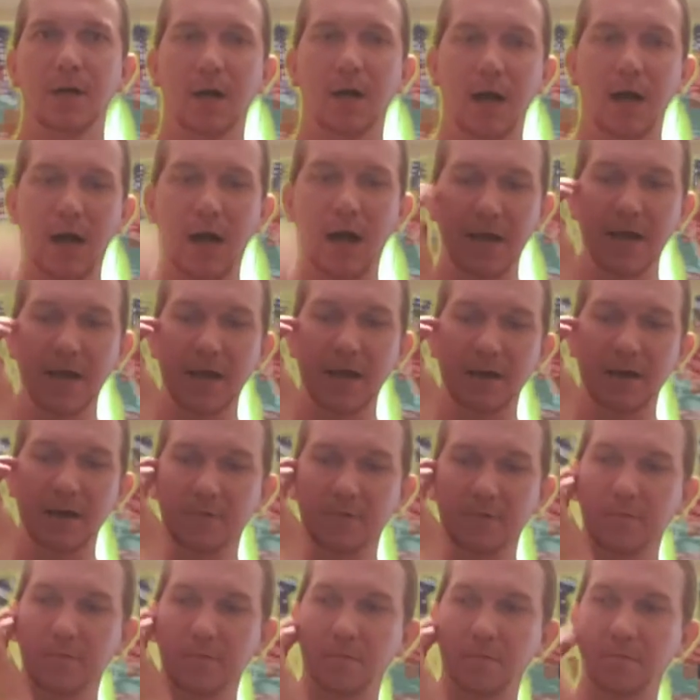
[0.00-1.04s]
I
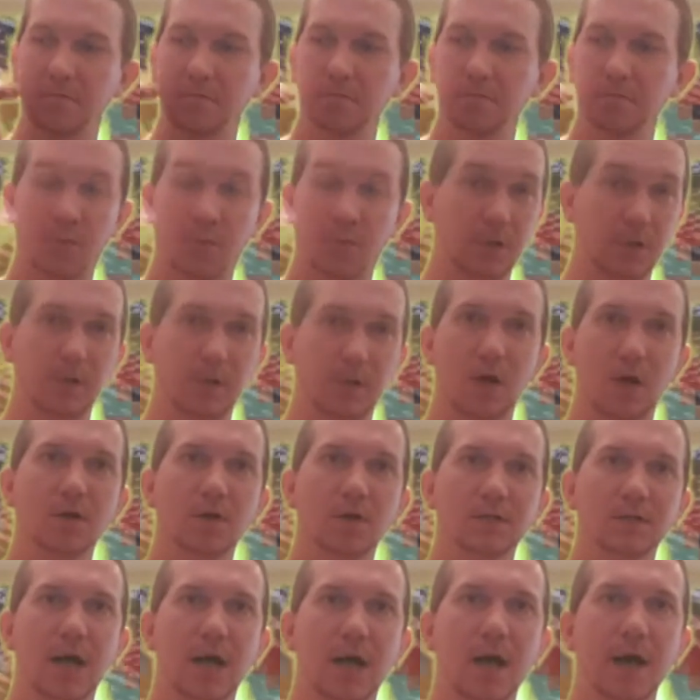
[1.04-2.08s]
have, for a long
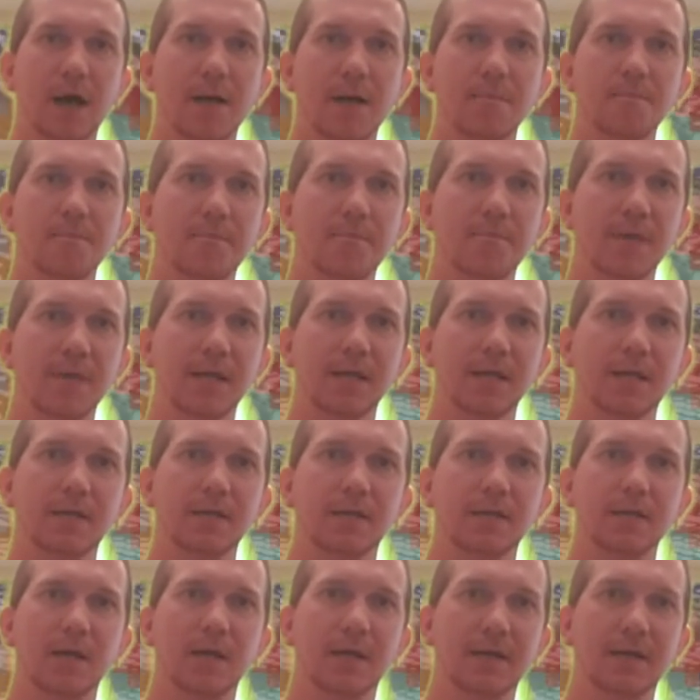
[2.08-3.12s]
time, been
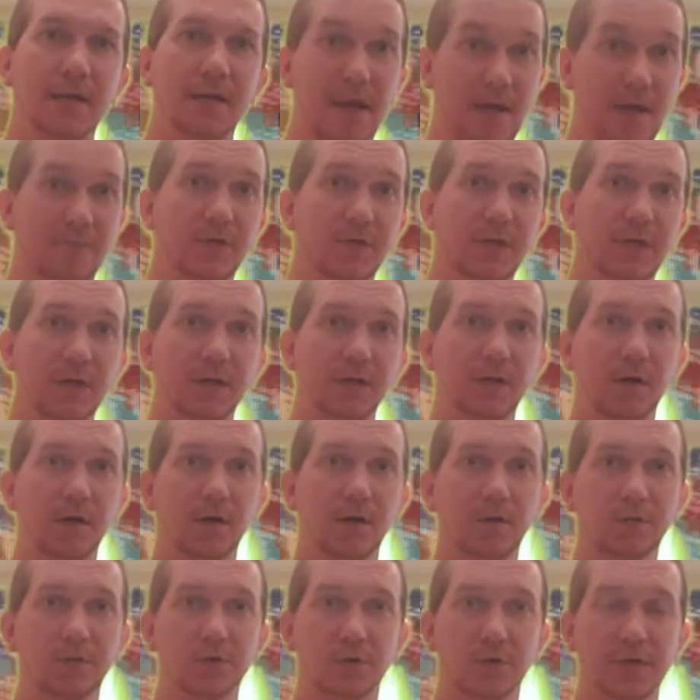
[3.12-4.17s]
an advocate
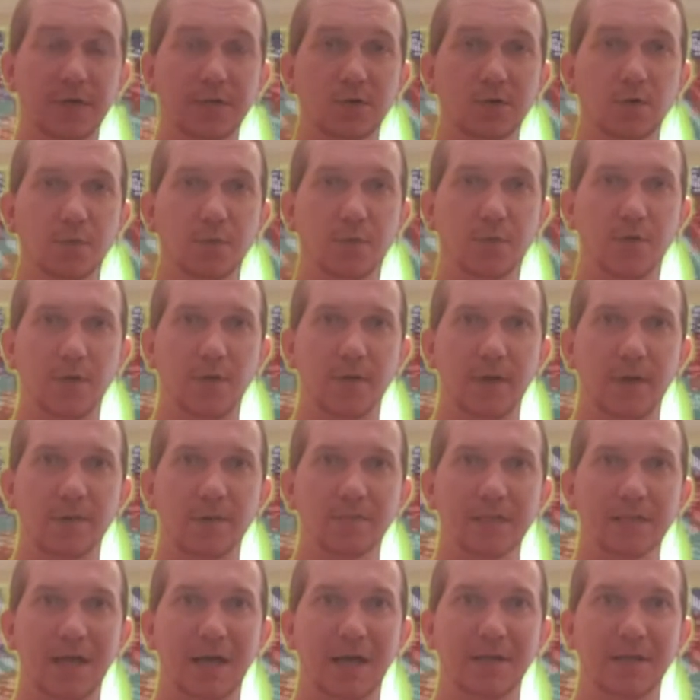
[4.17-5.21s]
of trade school
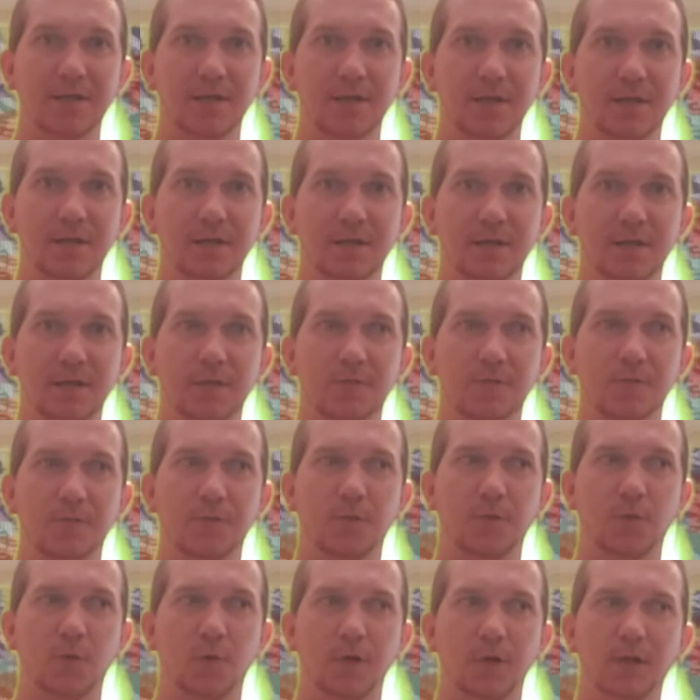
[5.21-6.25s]
programs. I think that
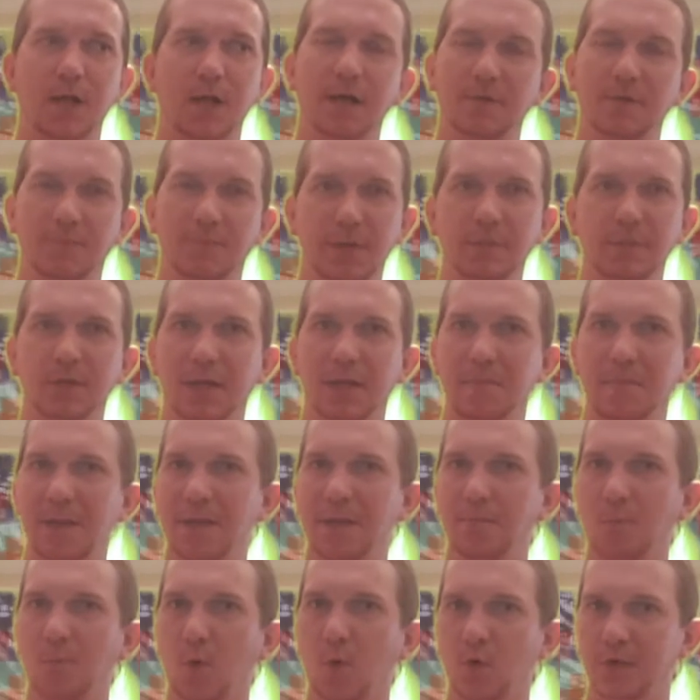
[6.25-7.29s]
for a lot of people, they make
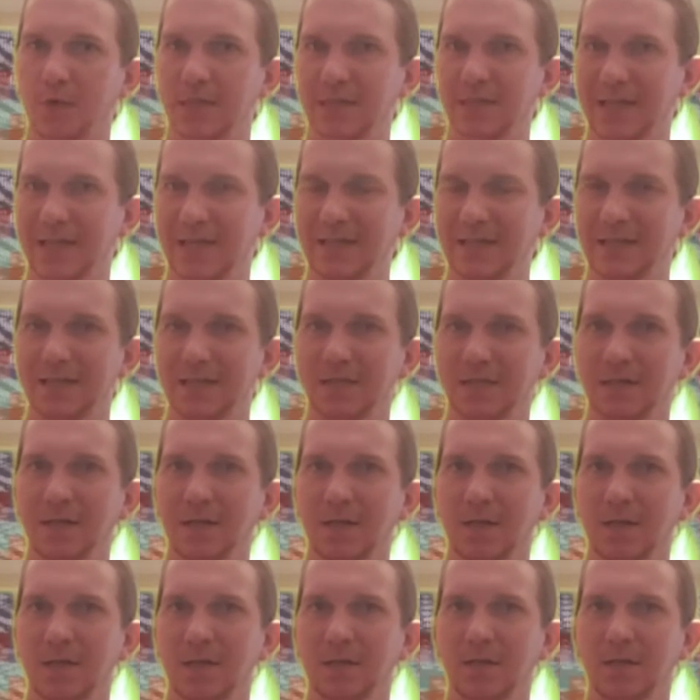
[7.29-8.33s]
more sense
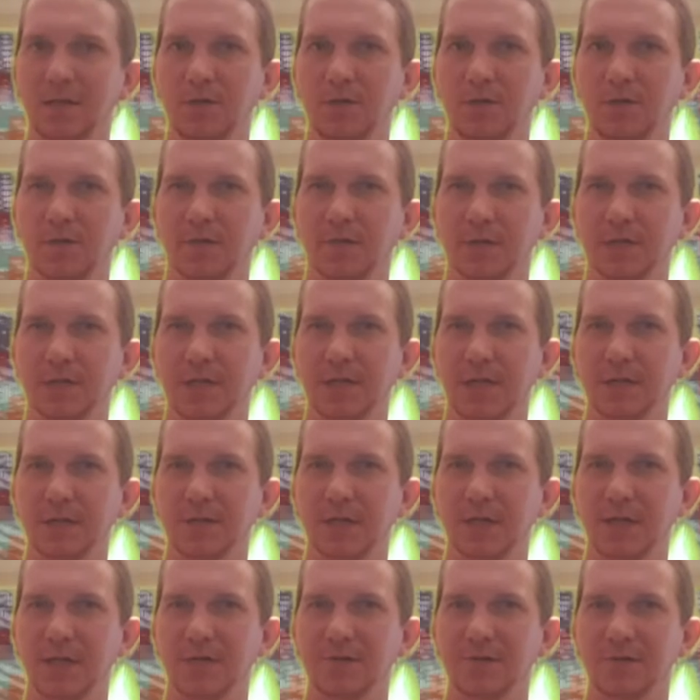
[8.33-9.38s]
than university
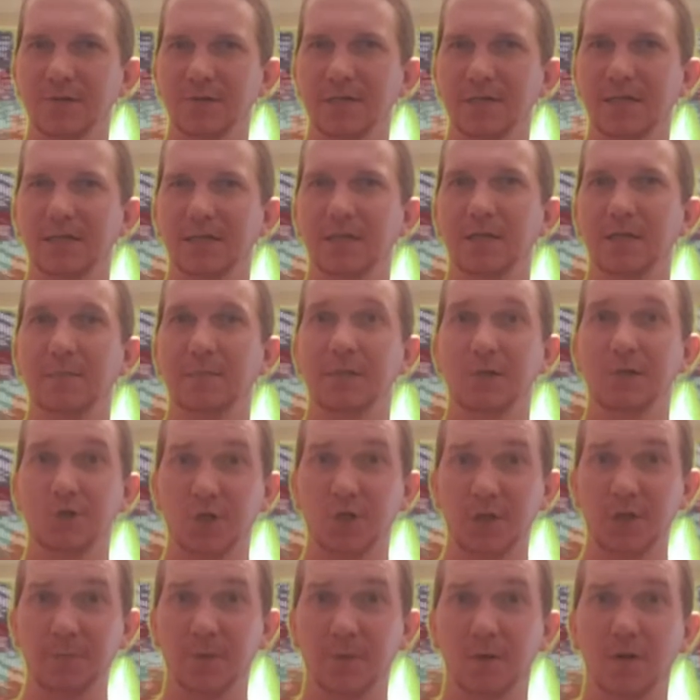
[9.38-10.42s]
educations. They tend to be
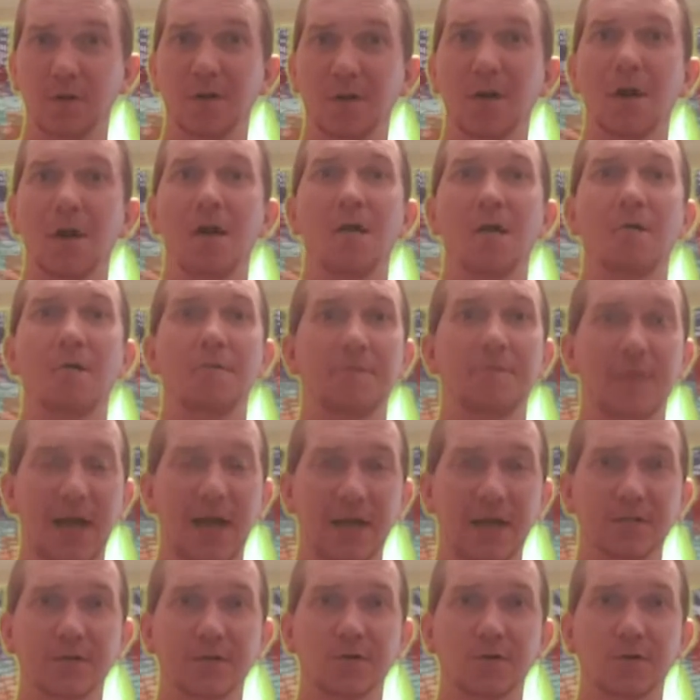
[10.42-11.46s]
cheaper,
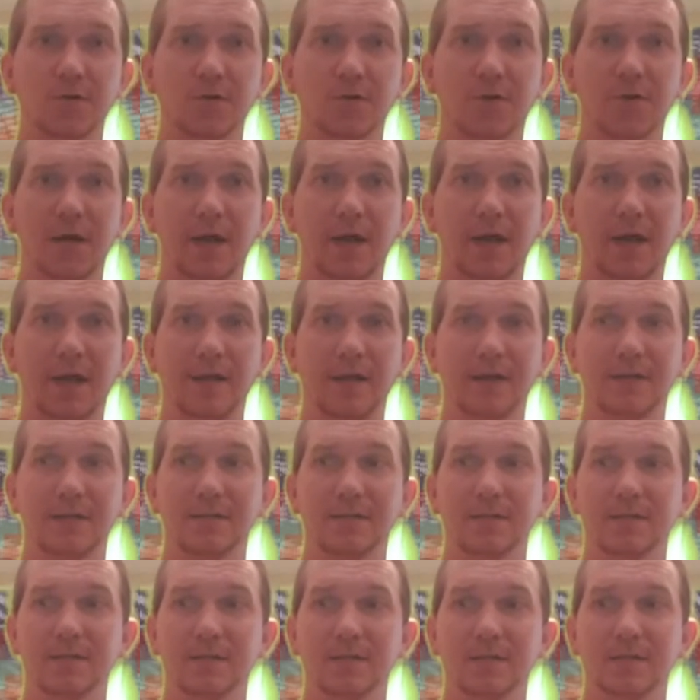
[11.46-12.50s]
faster,
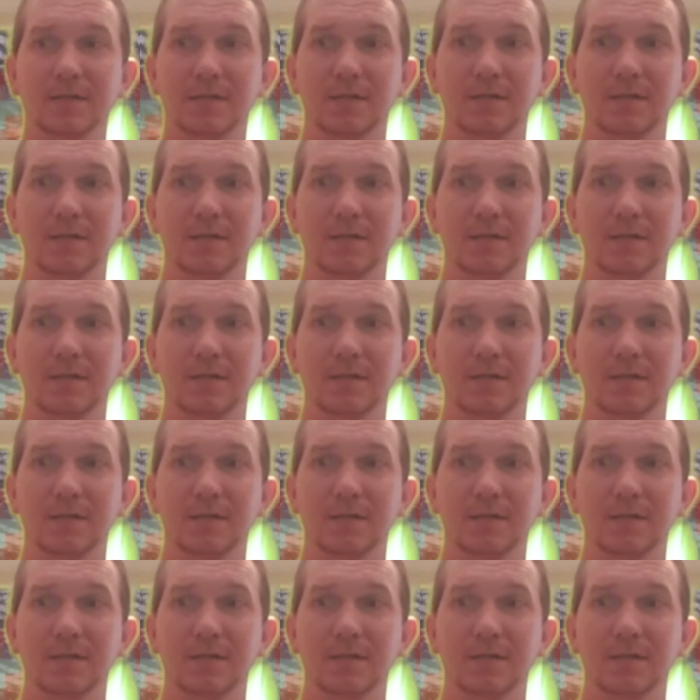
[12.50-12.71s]
and